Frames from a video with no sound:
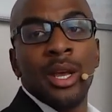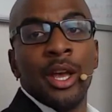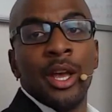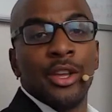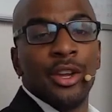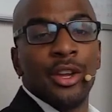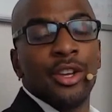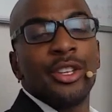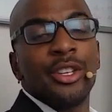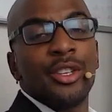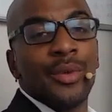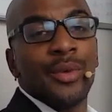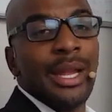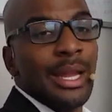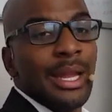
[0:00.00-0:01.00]
You're just
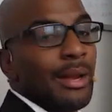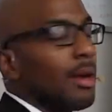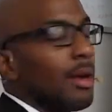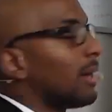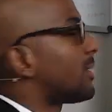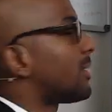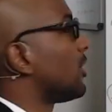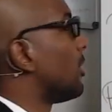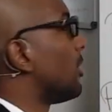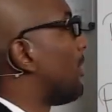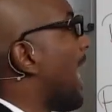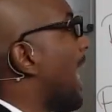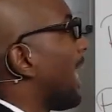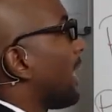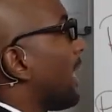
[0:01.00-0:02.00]
renting it until you
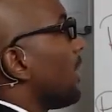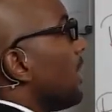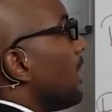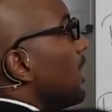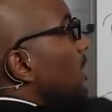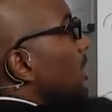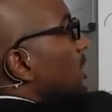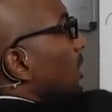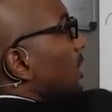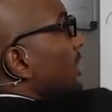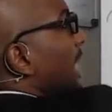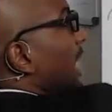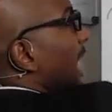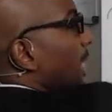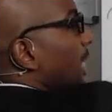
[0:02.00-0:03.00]
buy it. So
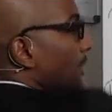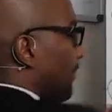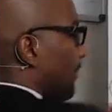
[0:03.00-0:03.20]
then